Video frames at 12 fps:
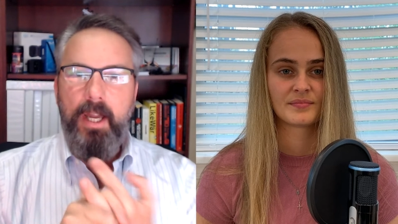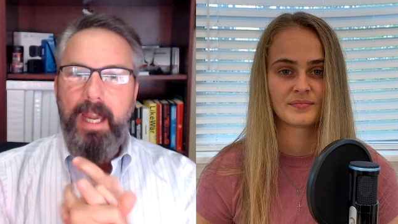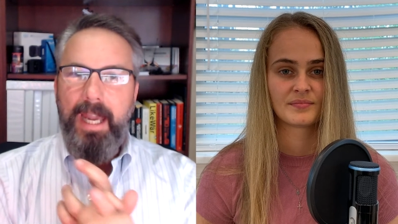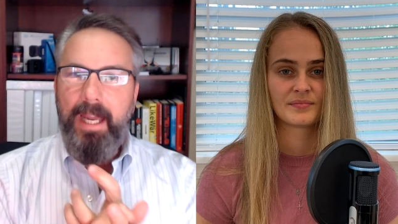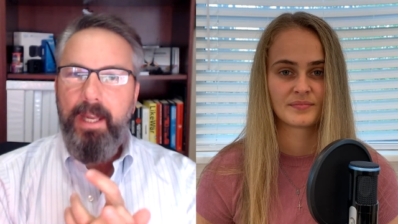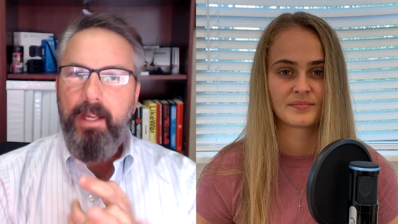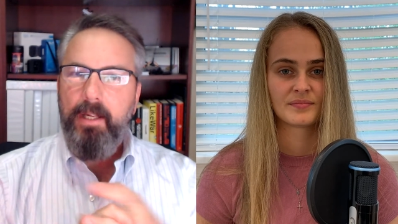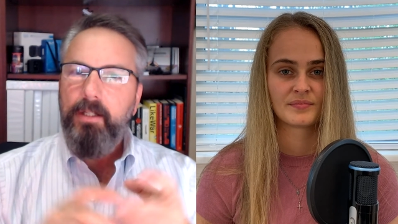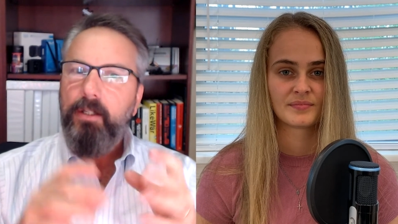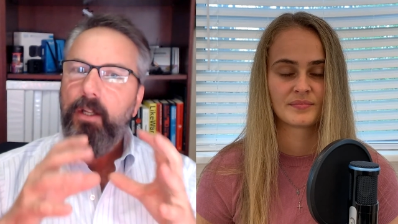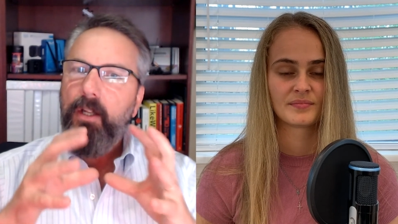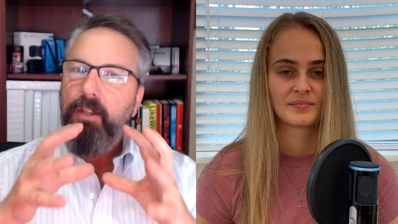Speaker 1: And
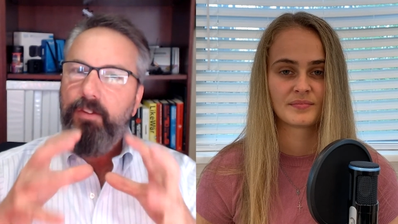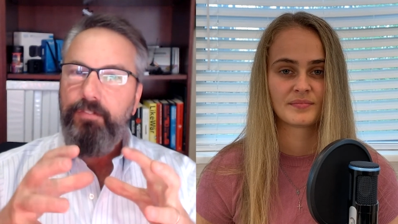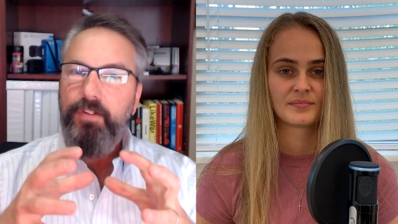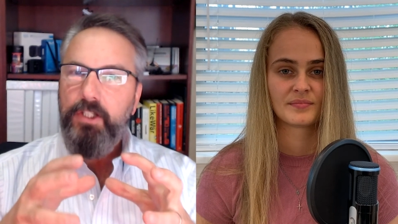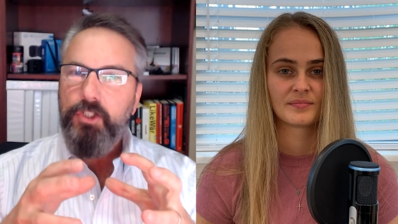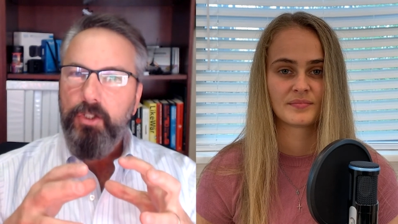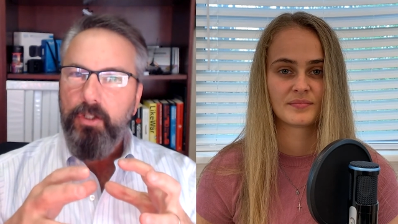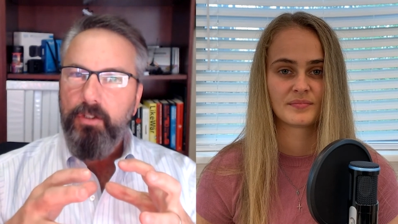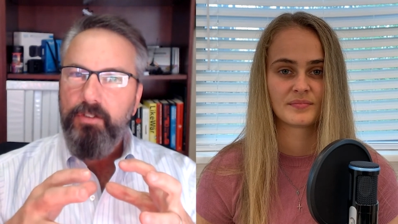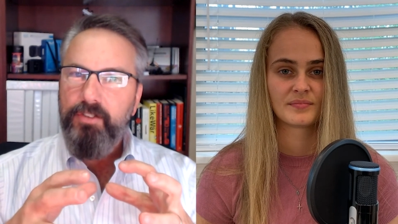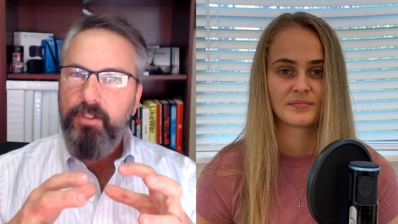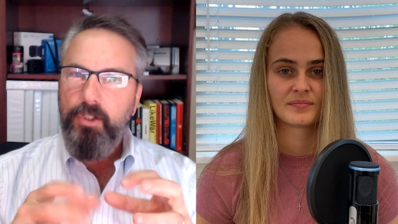the
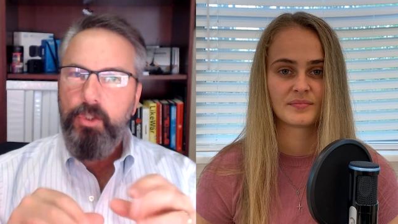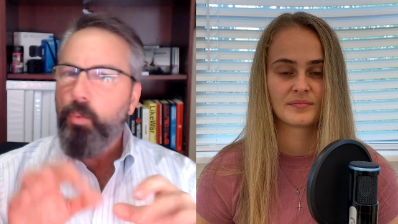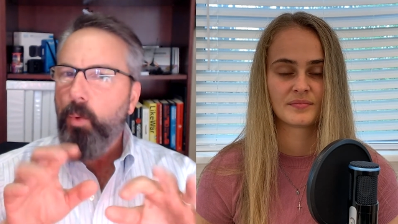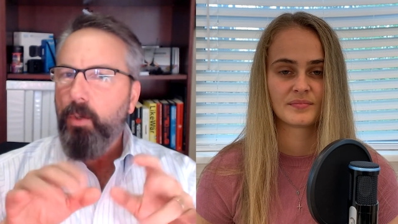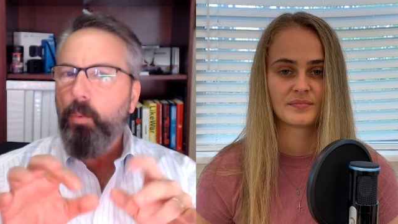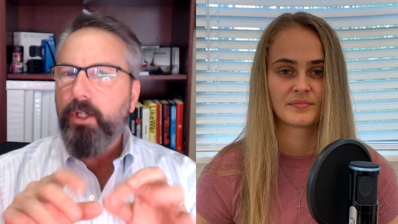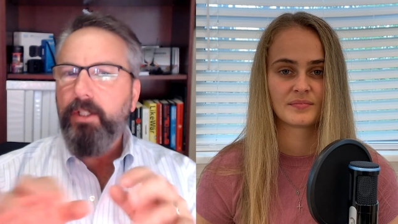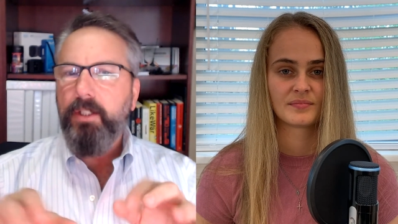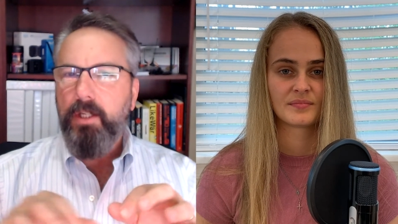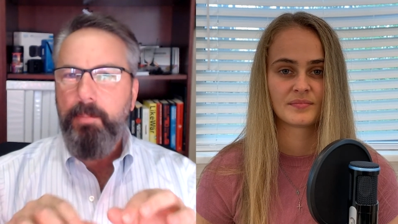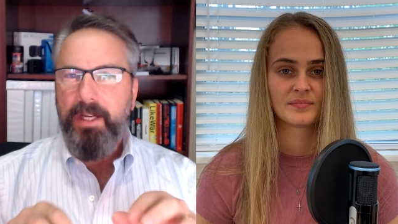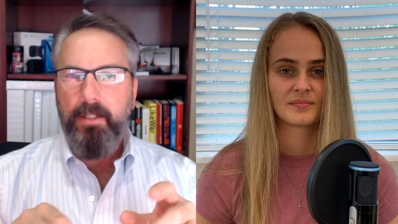features, you want to work in the
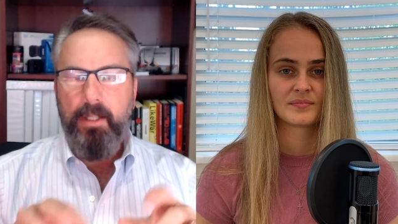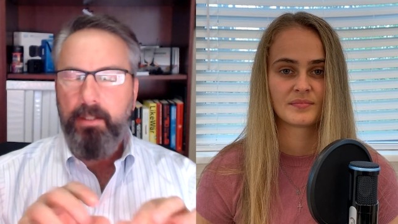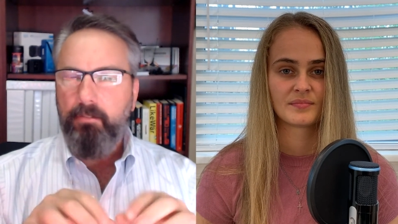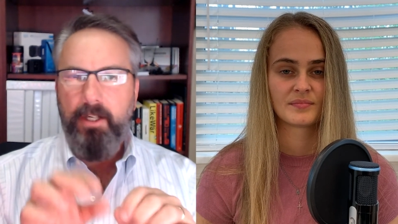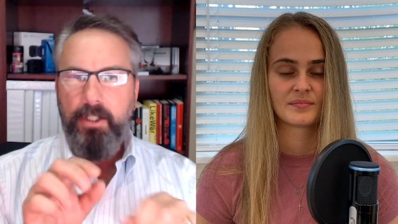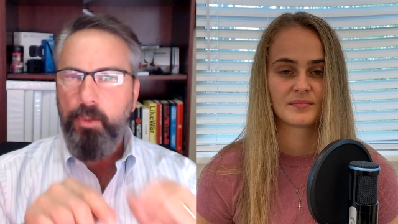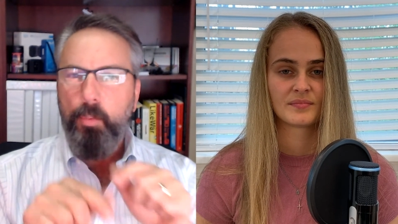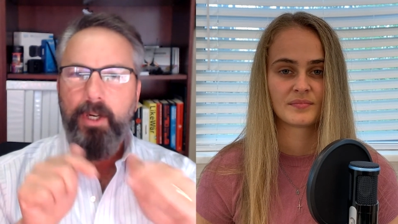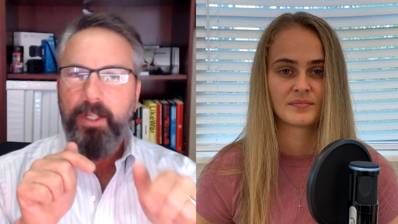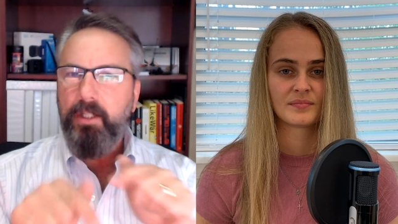command line, right? You want to